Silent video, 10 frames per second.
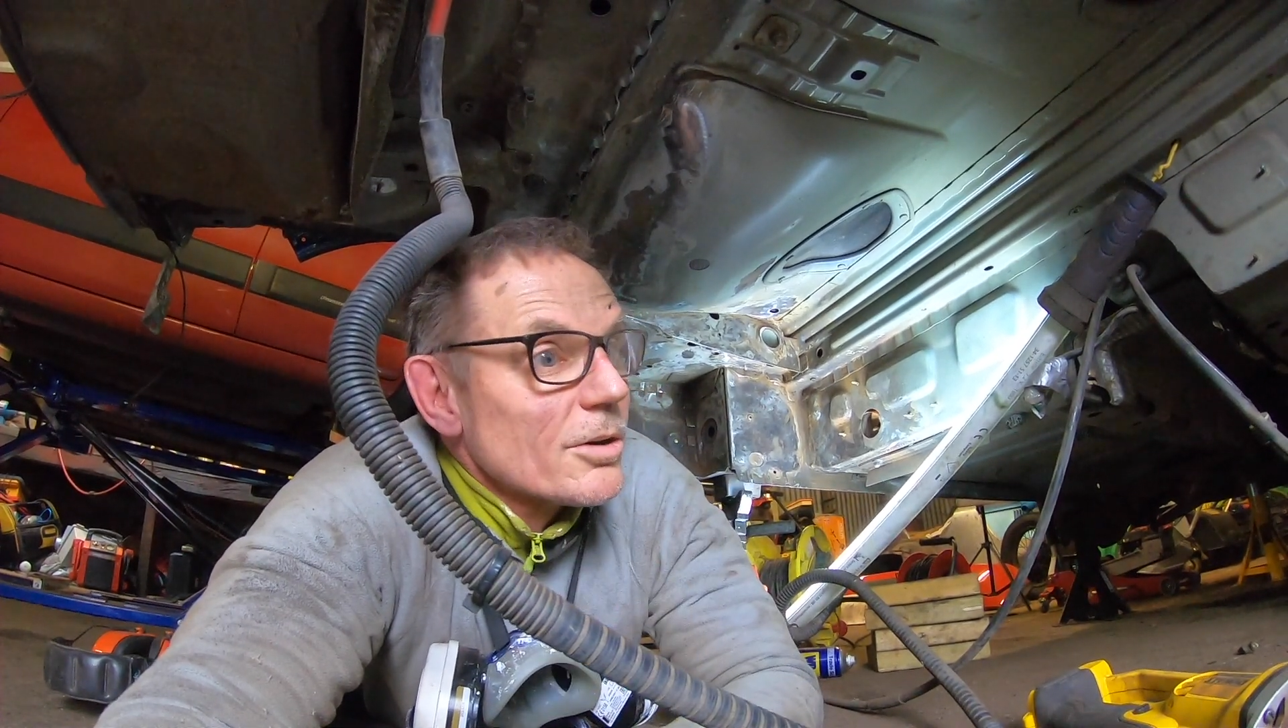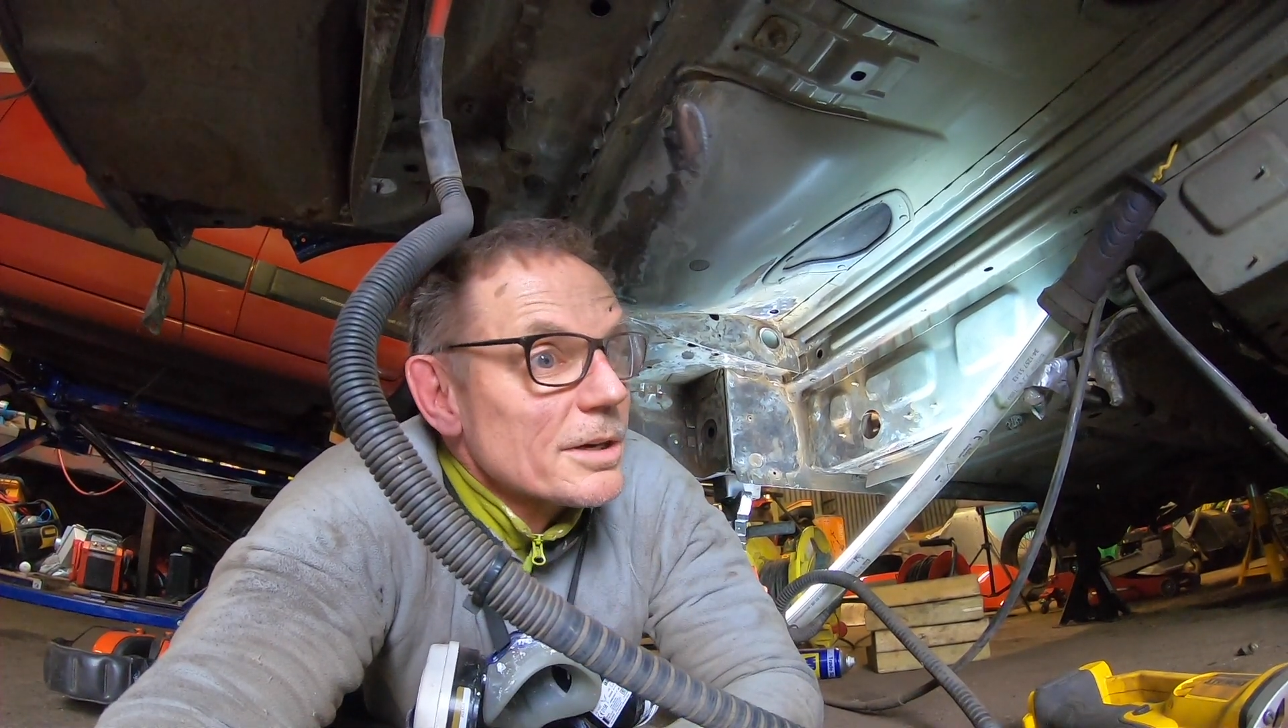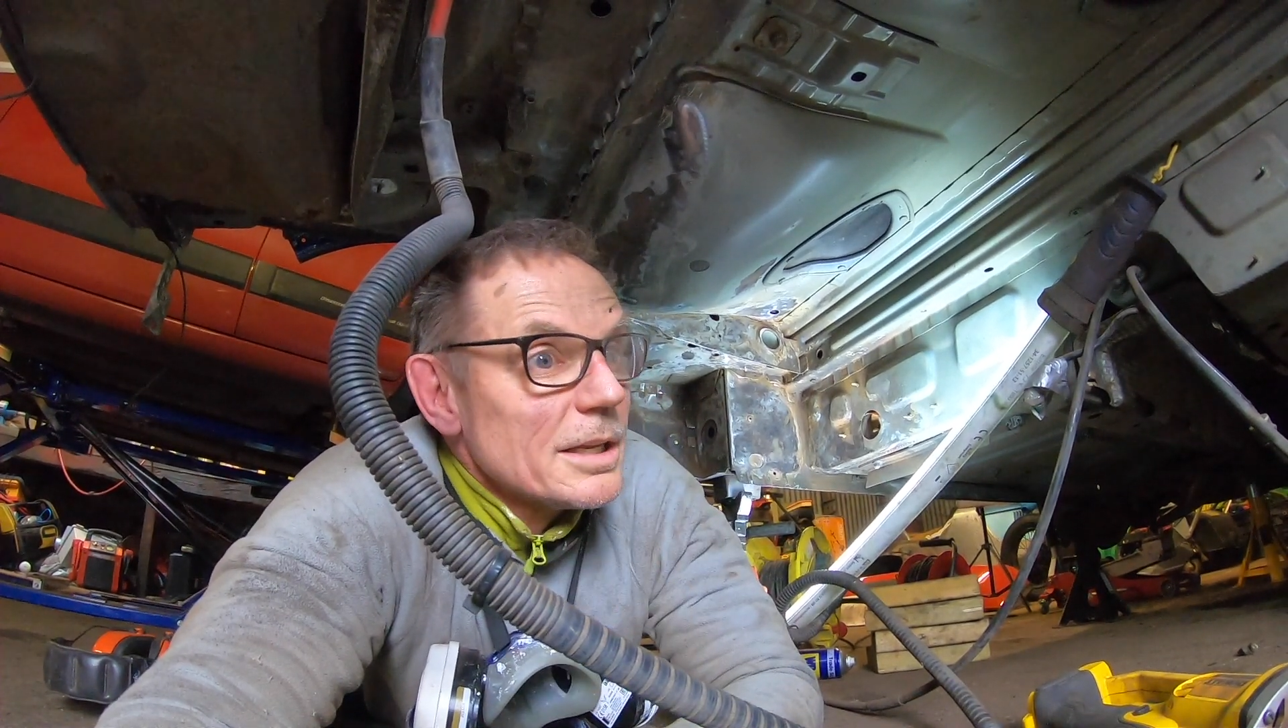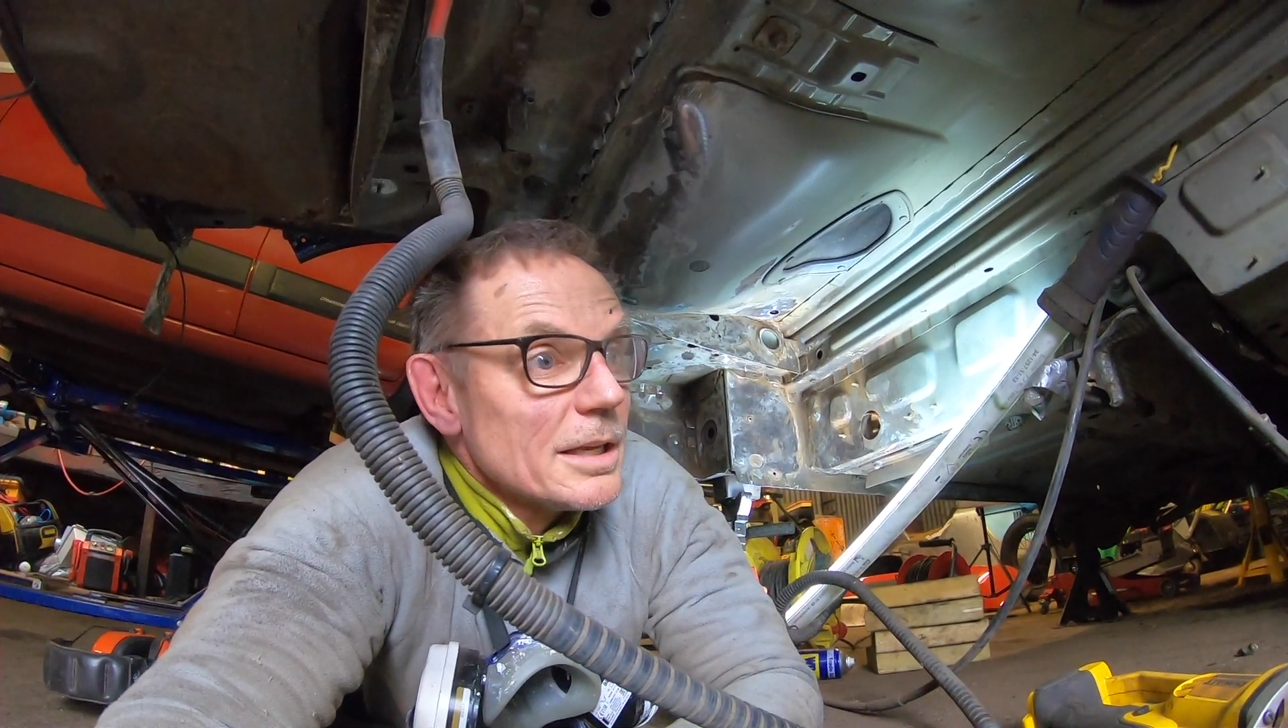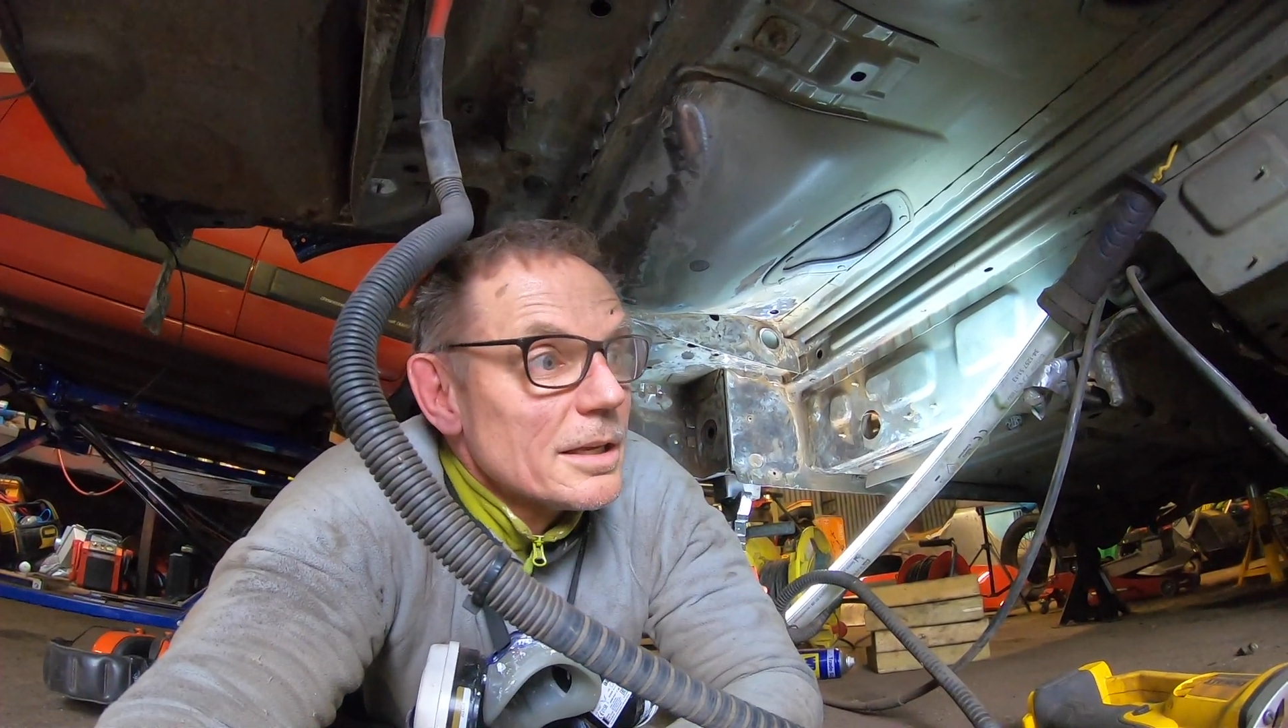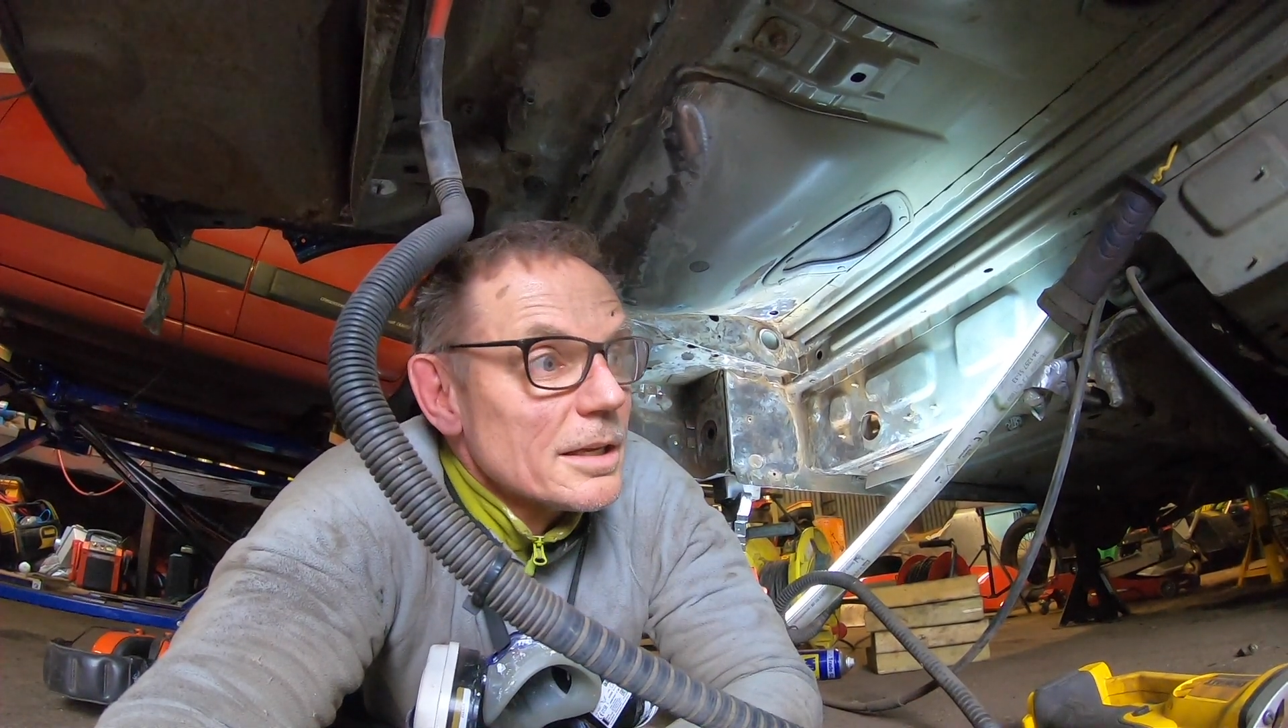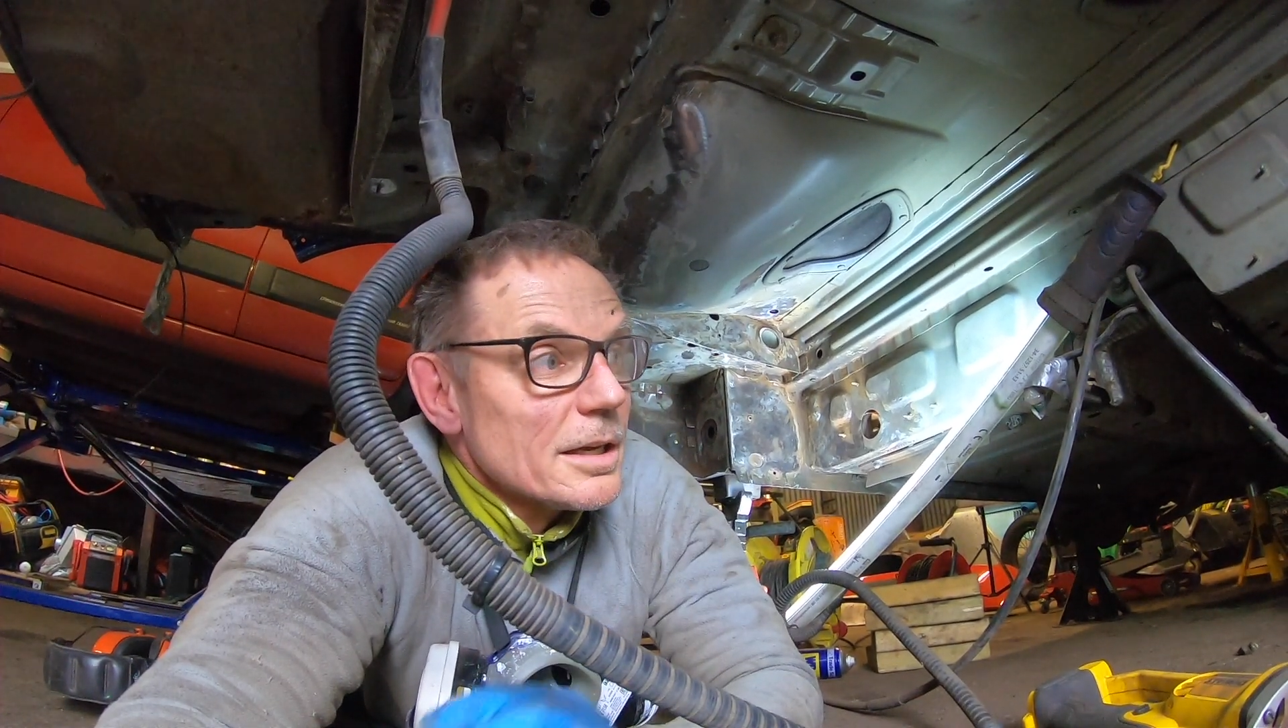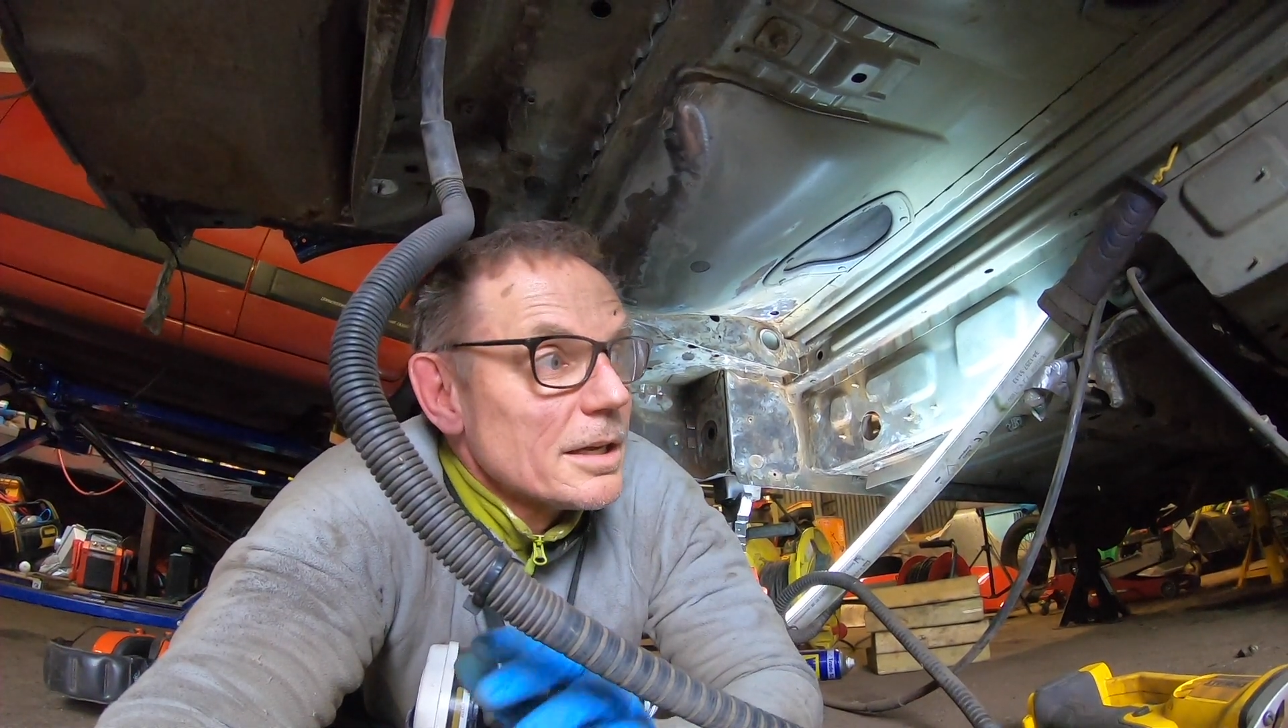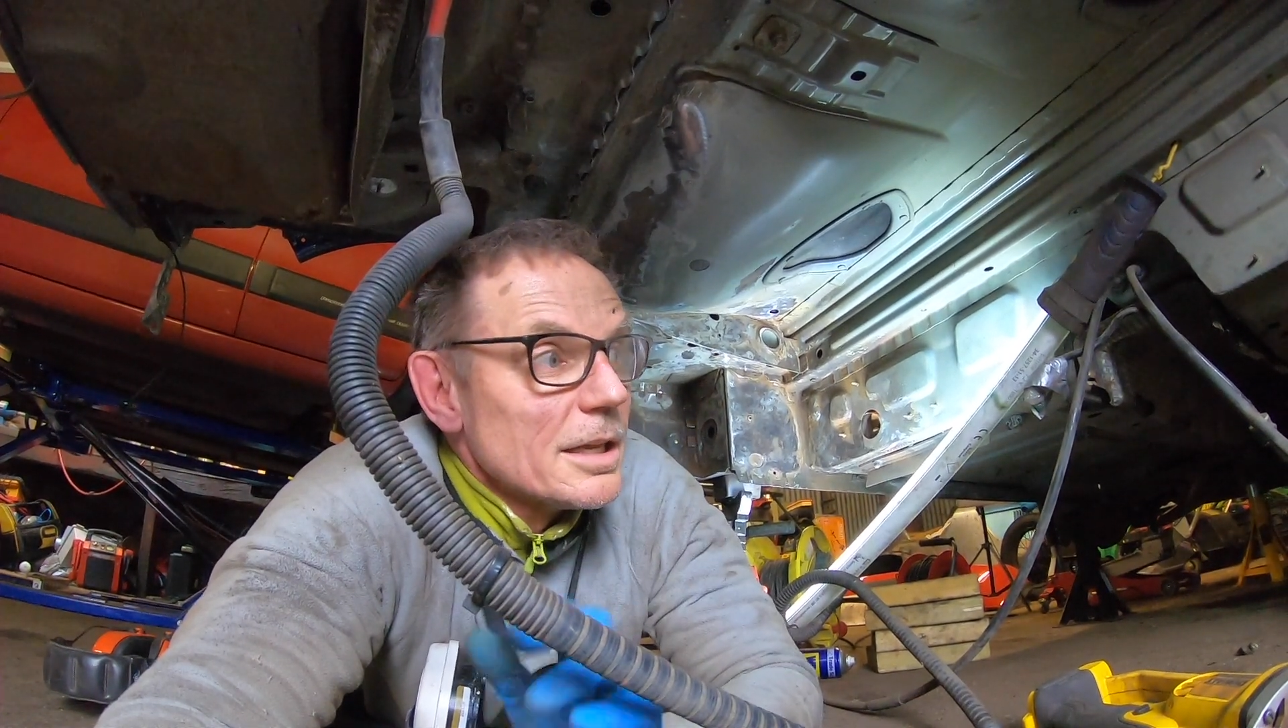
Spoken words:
on here.